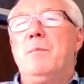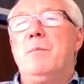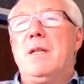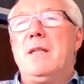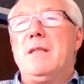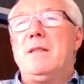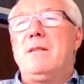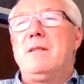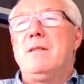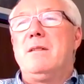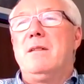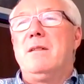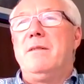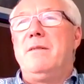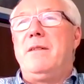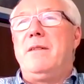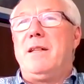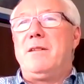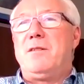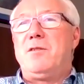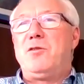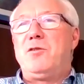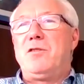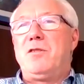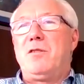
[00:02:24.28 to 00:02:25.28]
but
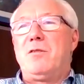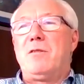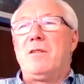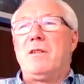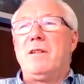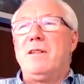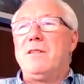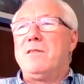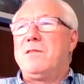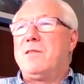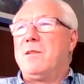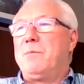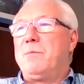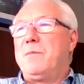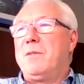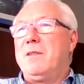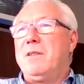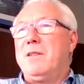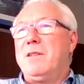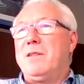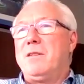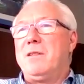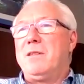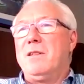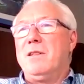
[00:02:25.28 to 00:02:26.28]
that certainly is something
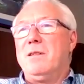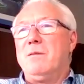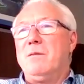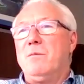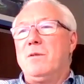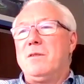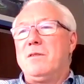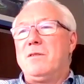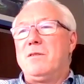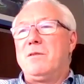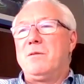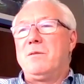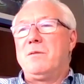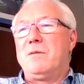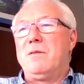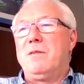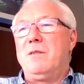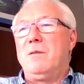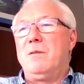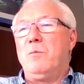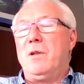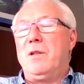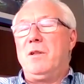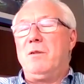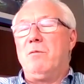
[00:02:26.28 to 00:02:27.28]
that once
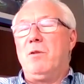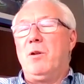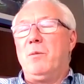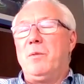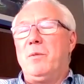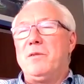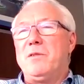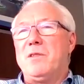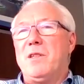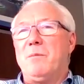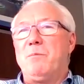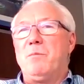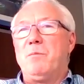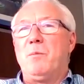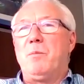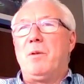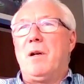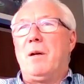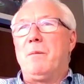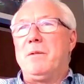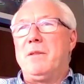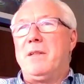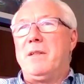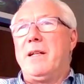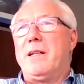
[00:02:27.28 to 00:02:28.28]
the window opens up, we'll
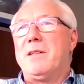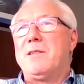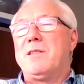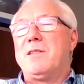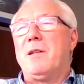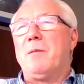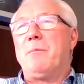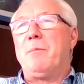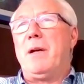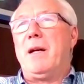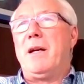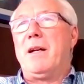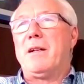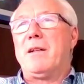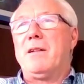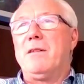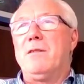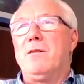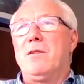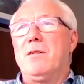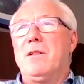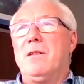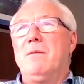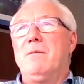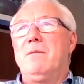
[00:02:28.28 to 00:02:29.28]
probably take a step back
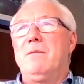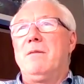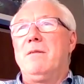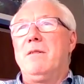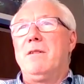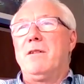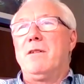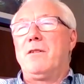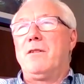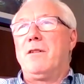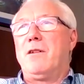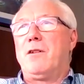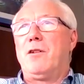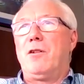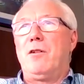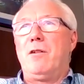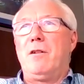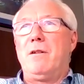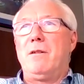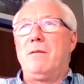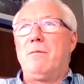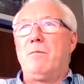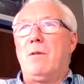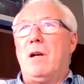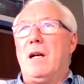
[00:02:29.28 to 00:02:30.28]
and look at the
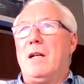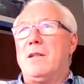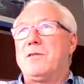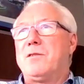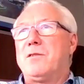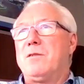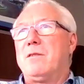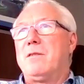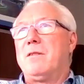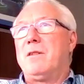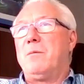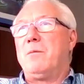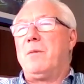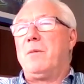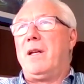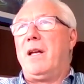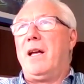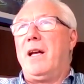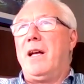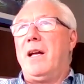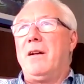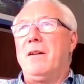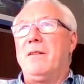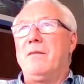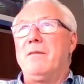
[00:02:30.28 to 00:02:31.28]
current roster that we
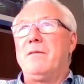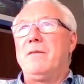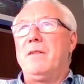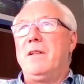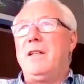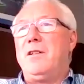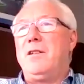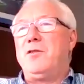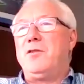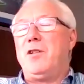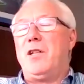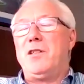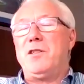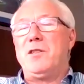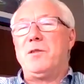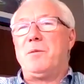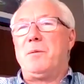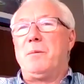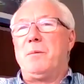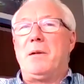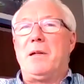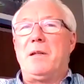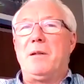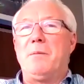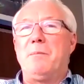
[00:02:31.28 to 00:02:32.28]
have, any changes
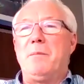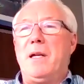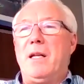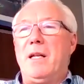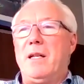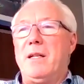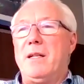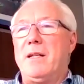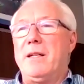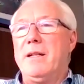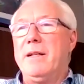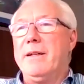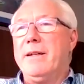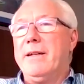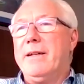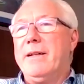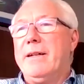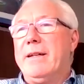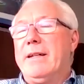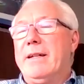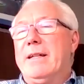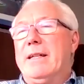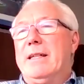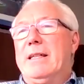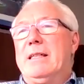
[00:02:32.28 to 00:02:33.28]
we want to make.
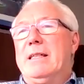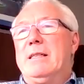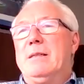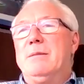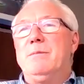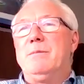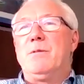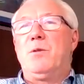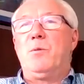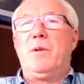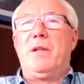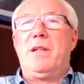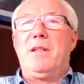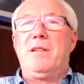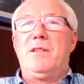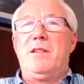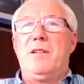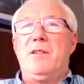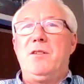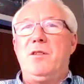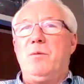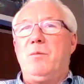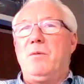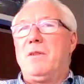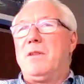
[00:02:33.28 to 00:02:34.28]
Do we
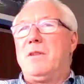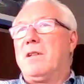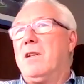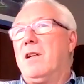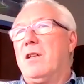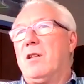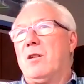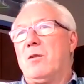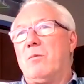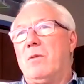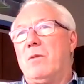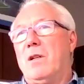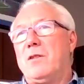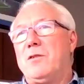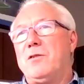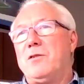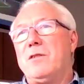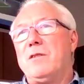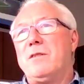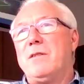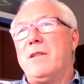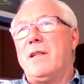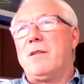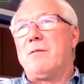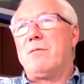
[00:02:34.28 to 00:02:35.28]
continue with the color rush,
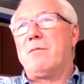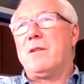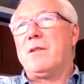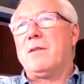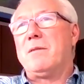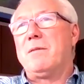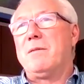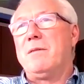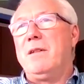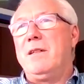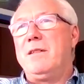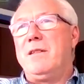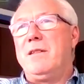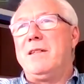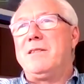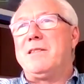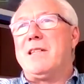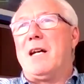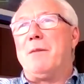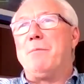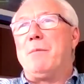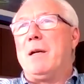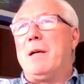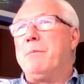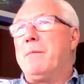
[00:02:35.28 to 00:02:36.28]
etc.? It's
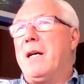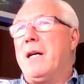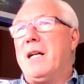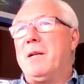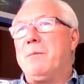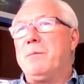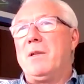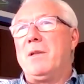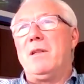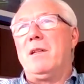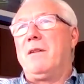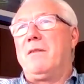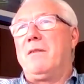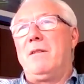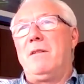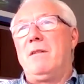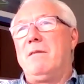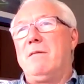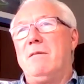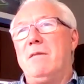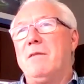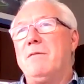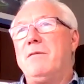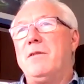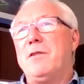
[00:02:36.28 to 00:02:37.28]
on my mind, but
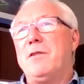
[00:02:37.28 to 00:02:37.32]
nothing